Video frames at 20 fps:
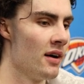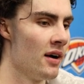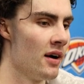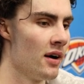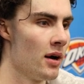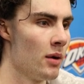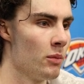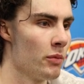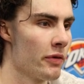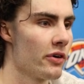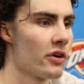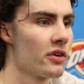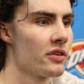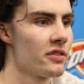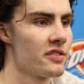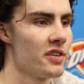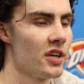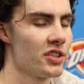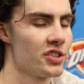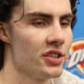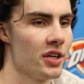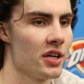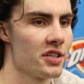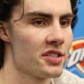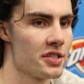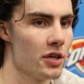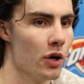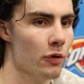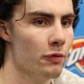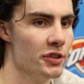um, we've got such an
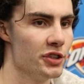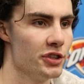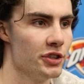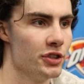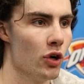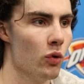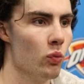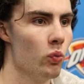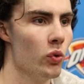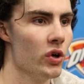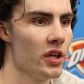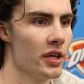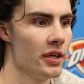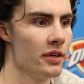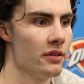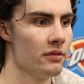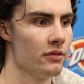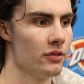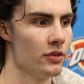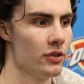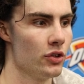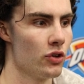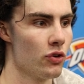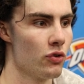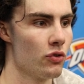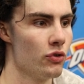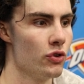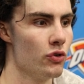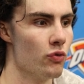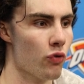unselfish, you know, willing
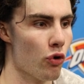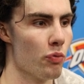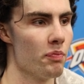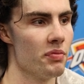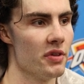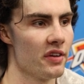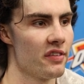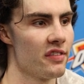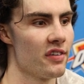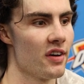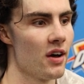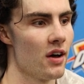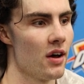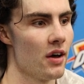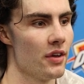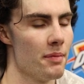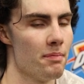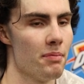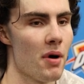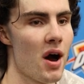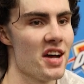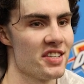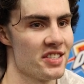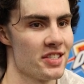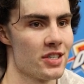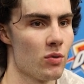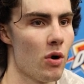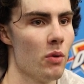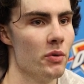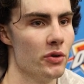group that's uh, that buys
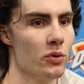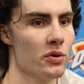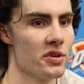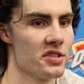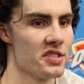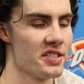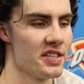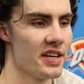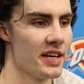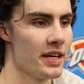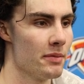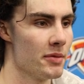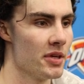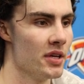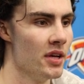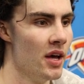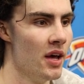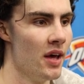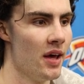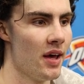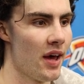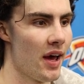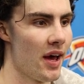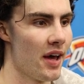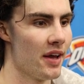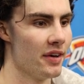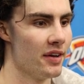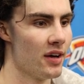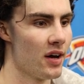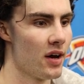into what we're doing as a team, and
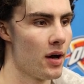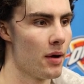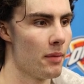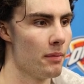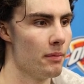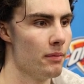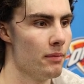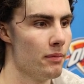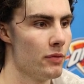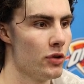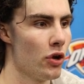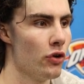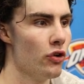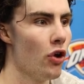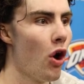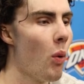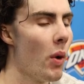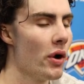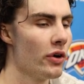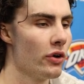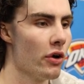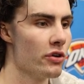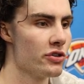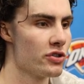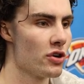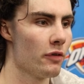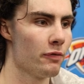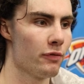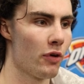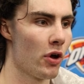and um, you know no one
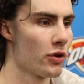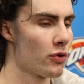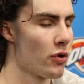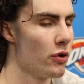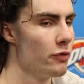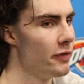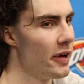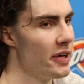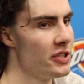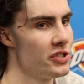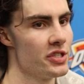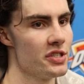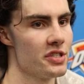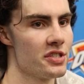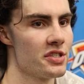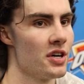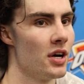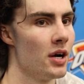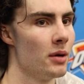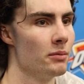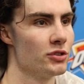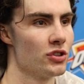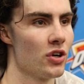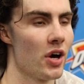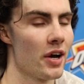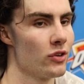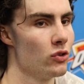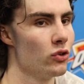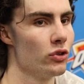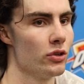goes off on their own ventures um,
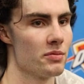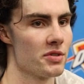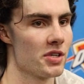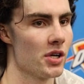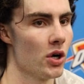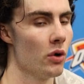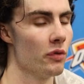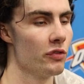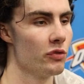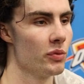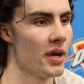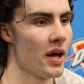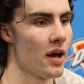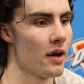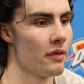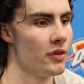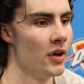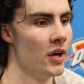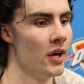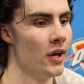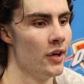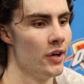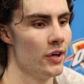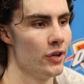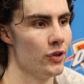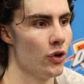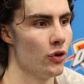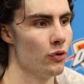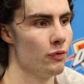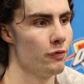trying to do it themselves. We have
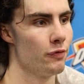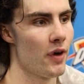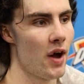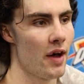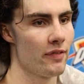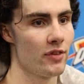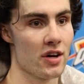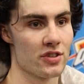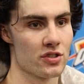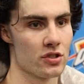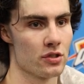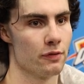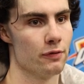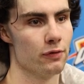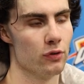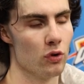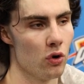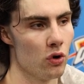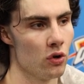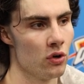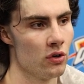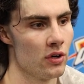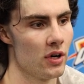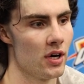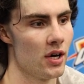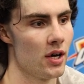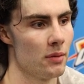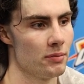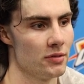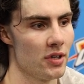you know five guys on the floor,
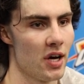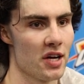um,